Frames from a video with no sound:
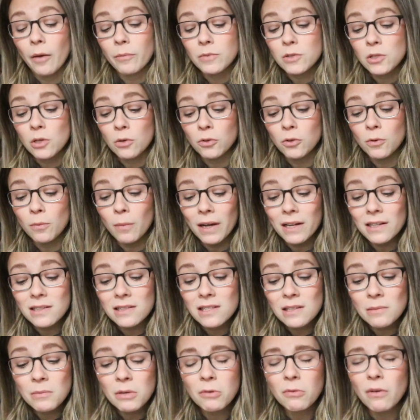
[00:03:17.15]
So you might
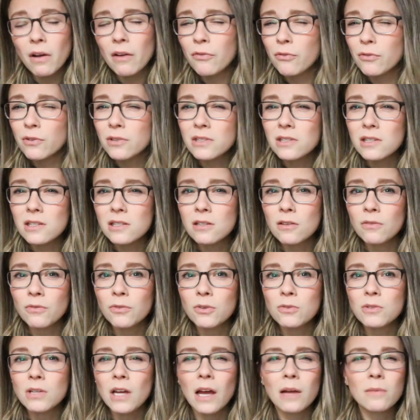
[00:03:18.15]
see me reference this a
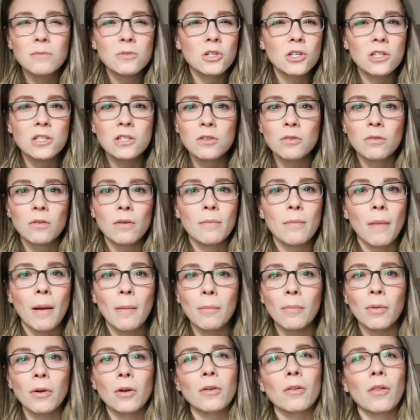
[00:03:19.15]
few times just to
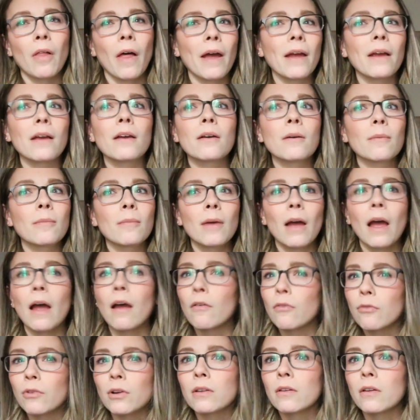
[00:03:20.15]
remember like
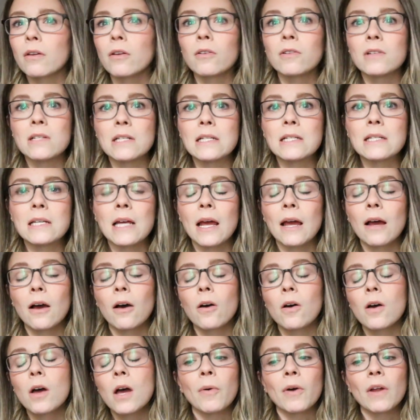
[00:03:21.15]
every little
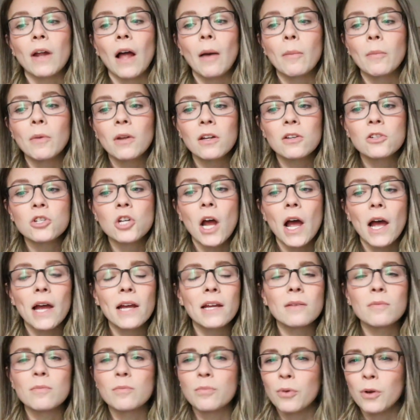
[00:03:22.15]
detail, but I'm gonna try
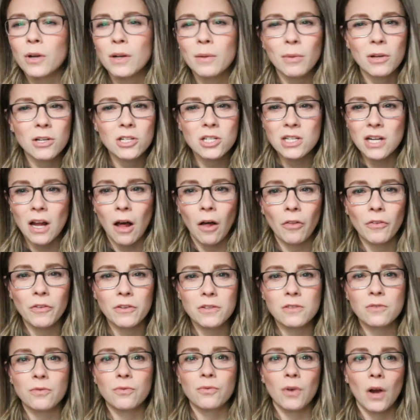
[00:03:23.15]
and pretty much tell
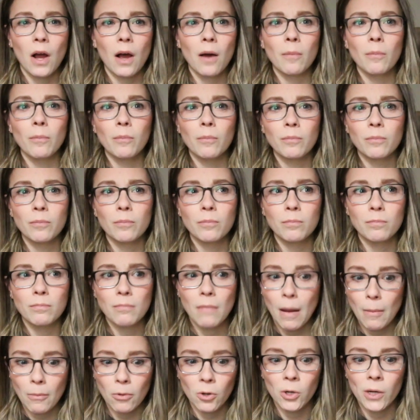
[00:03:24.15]
this from
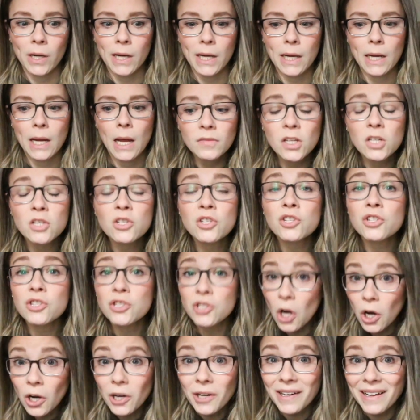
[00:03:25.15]
memory,
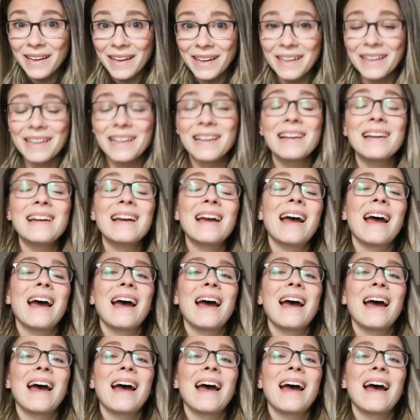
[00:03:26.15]
starting